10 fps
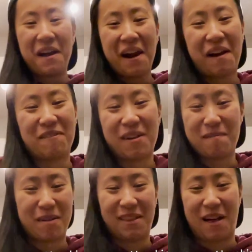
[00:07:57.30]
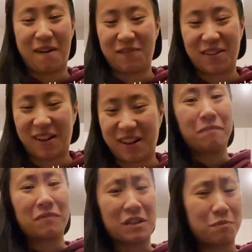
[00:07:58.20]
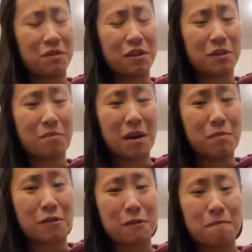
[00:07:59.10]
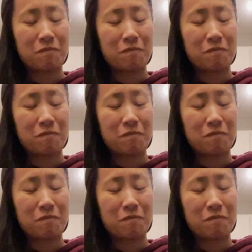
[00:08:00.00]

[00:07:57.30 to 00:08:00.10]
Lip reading: Why am I laughing? That's pretty good in my book.